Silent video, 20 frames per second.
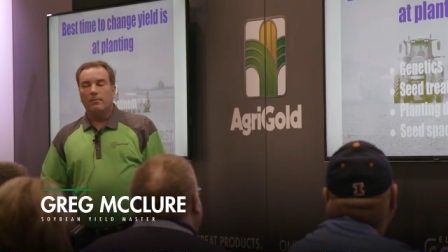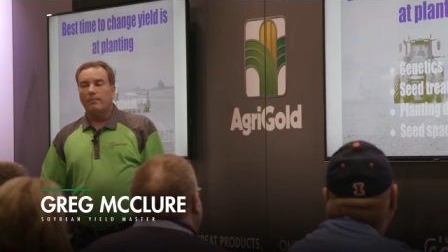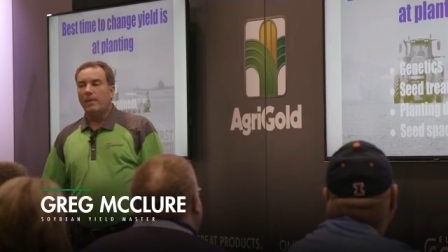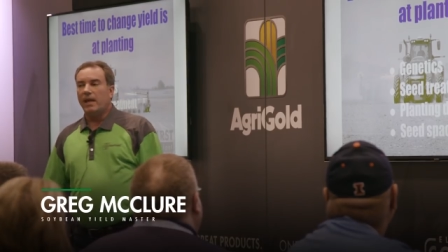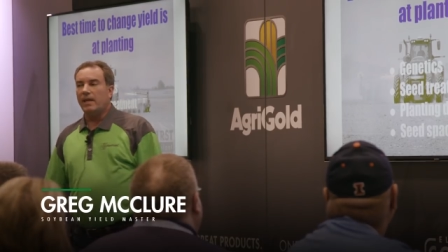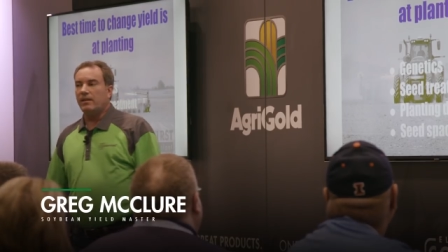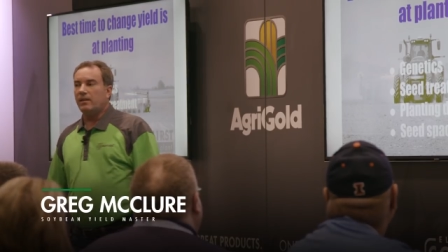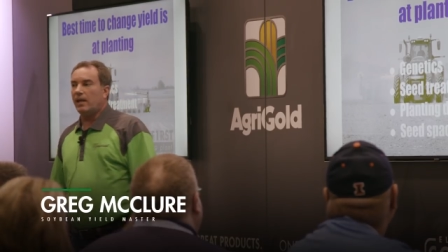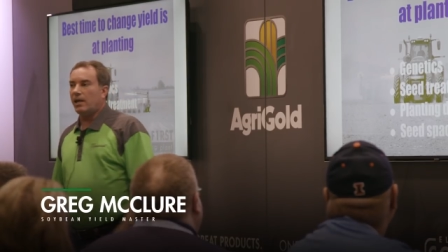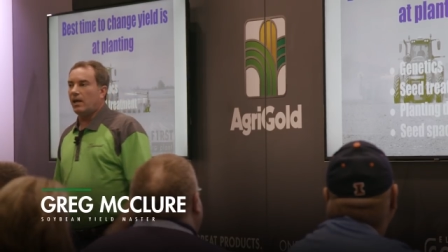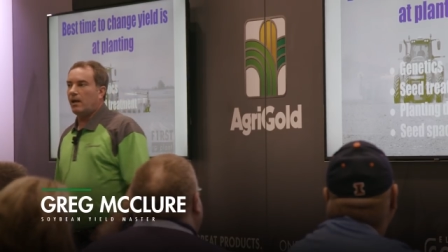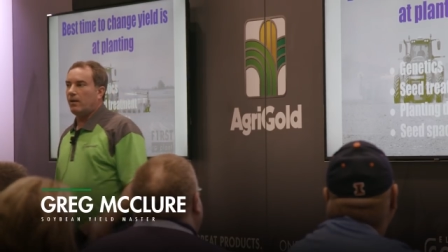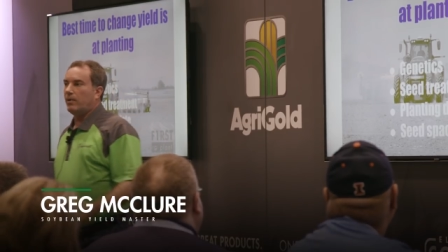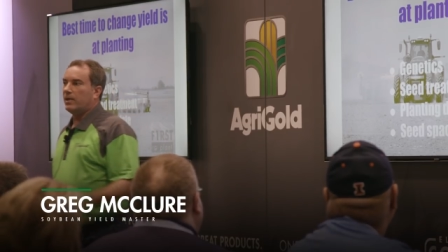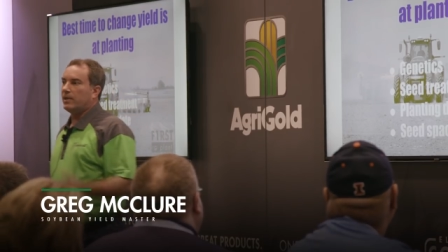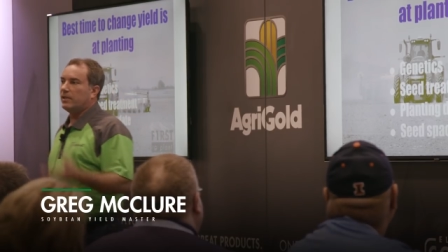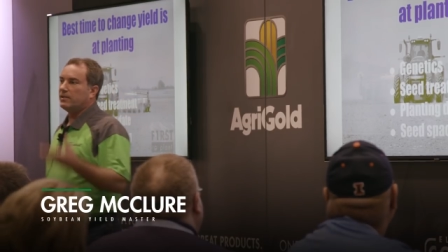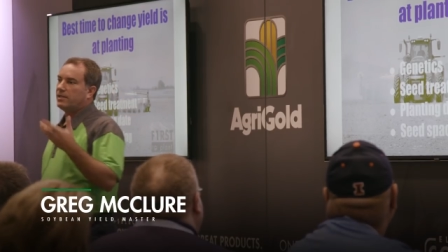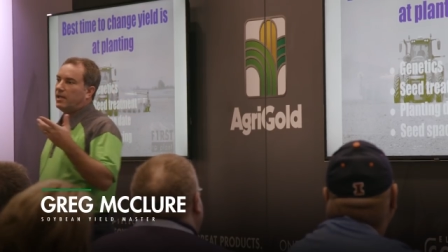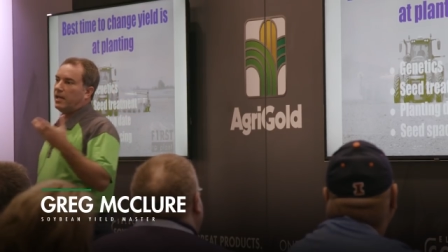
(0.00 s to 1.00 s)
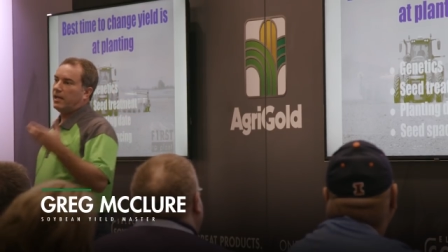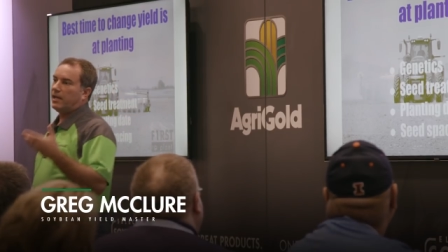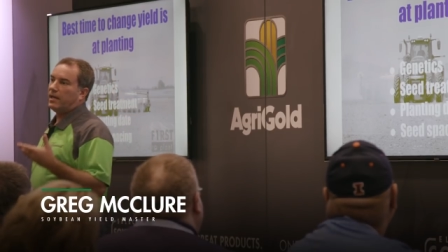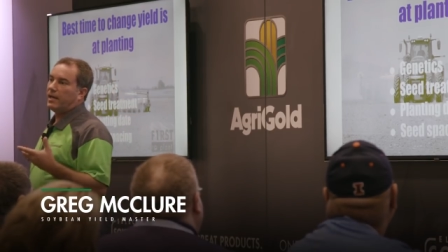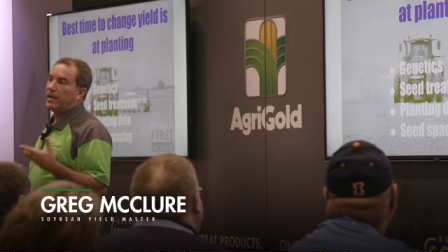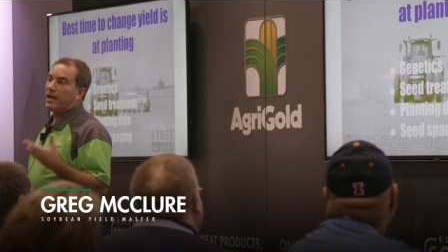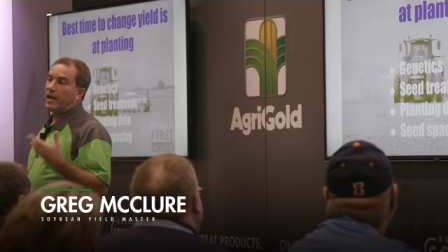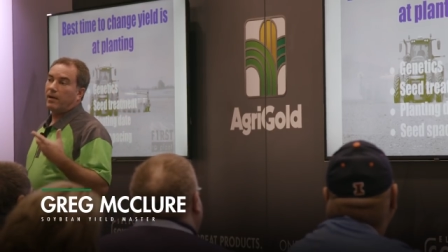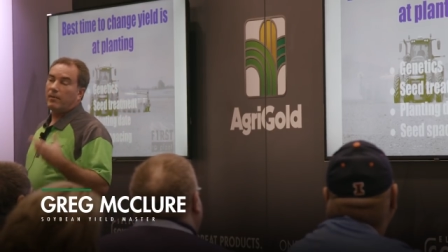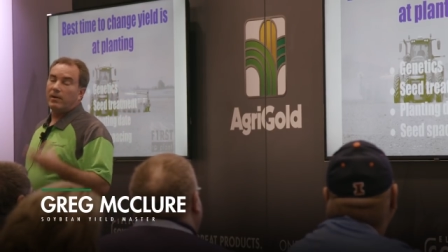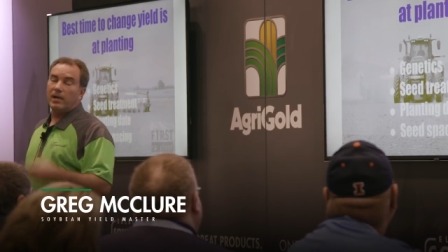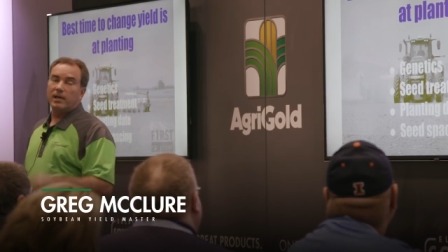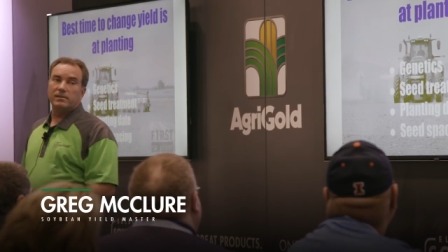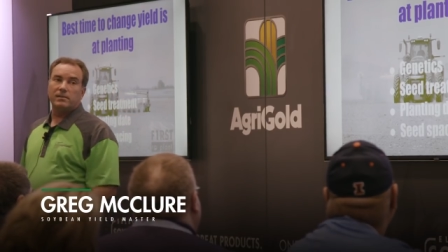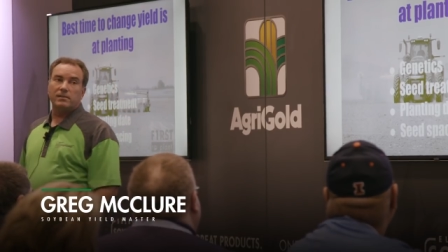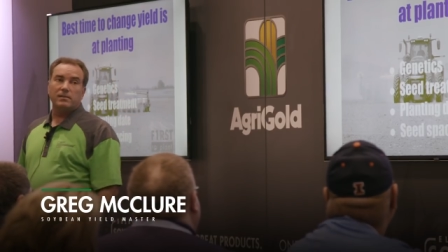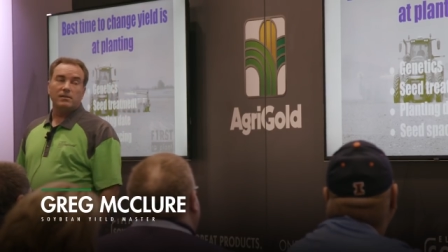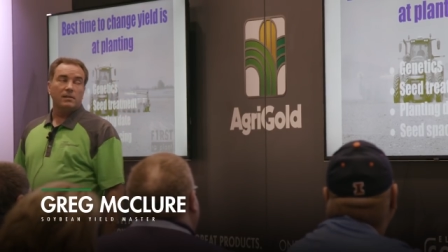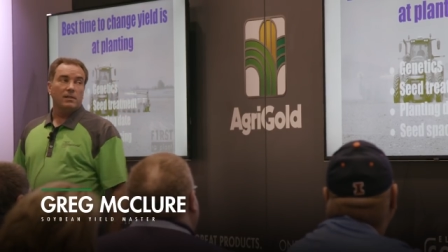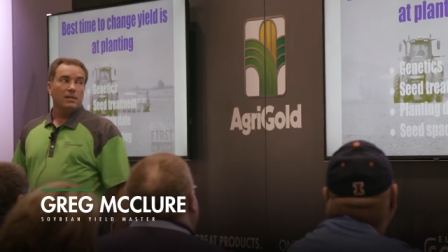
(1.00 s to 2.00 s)
Main thing I wanted to tell you today
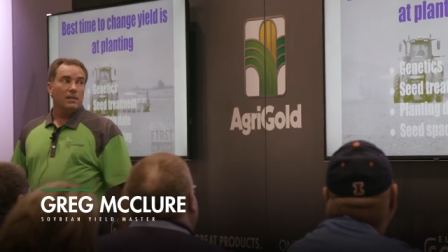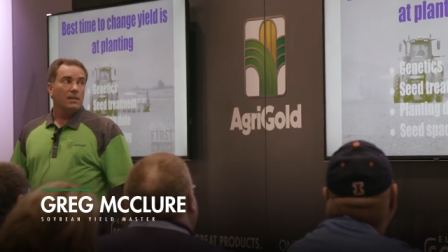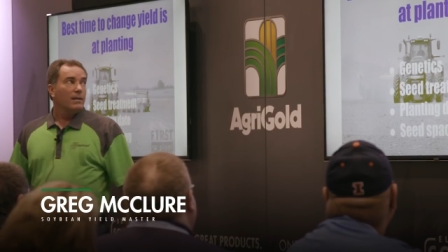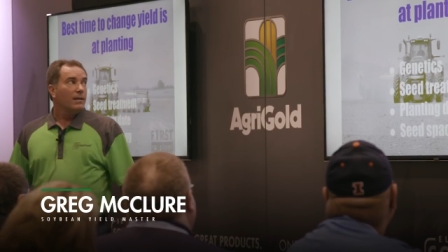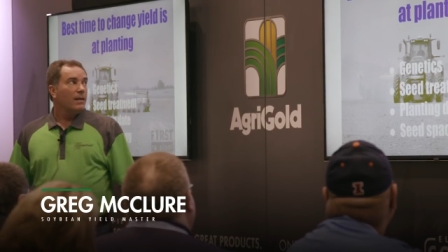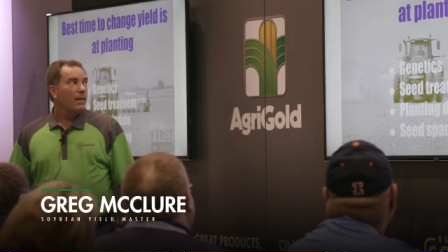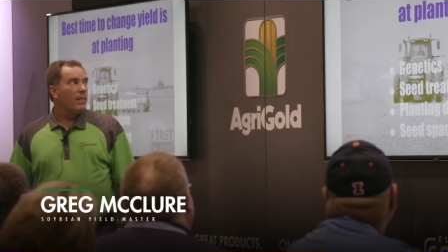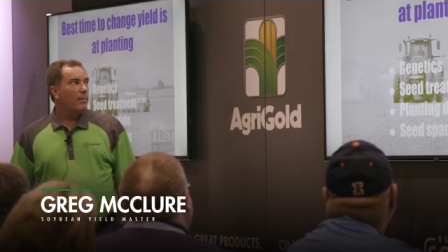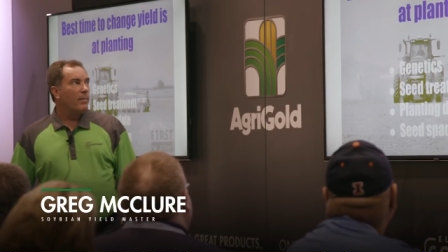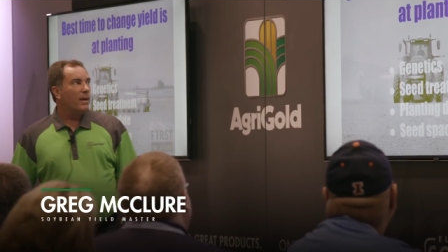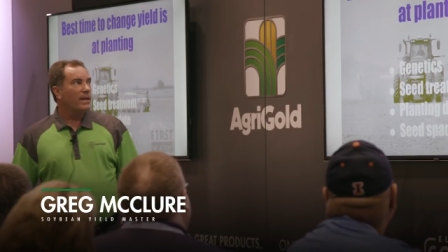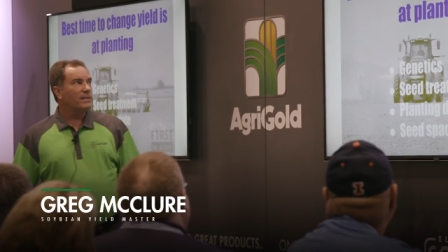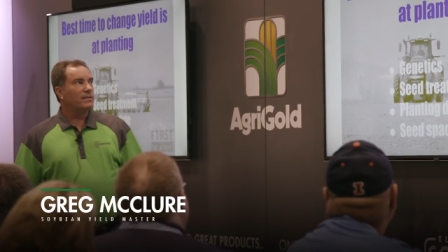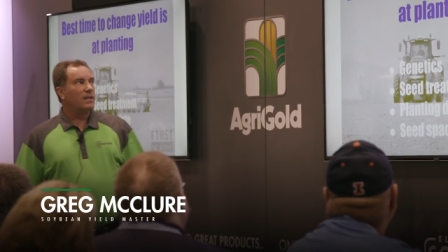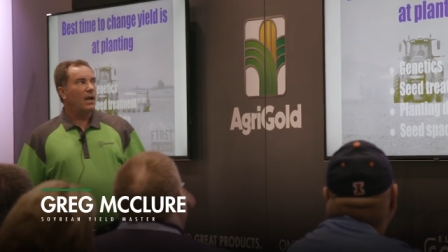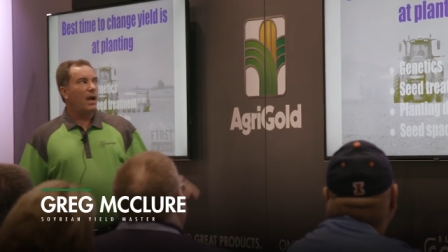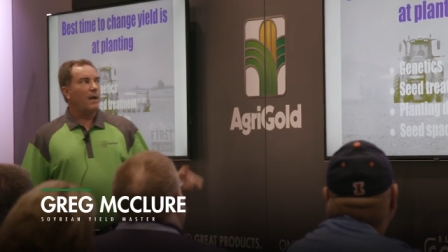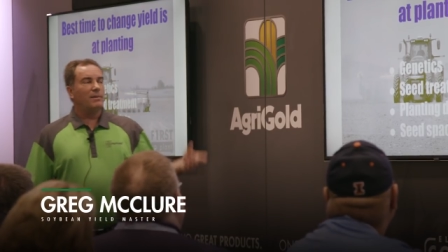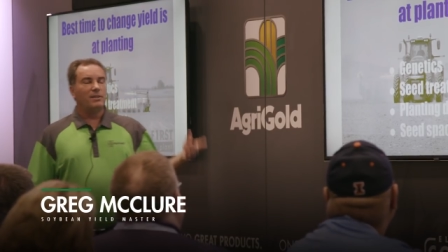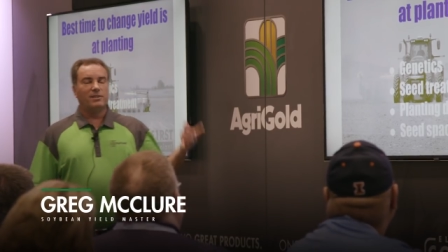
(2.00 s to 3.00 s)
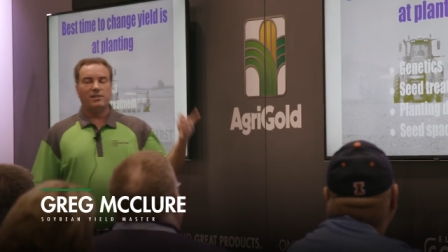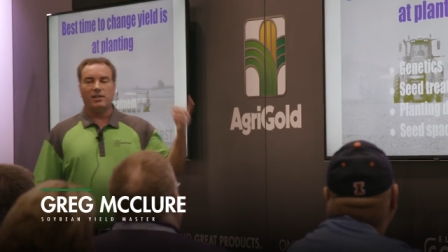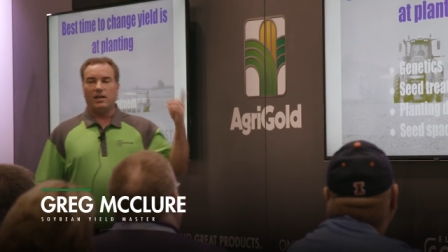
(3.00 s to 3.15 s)
was the best time to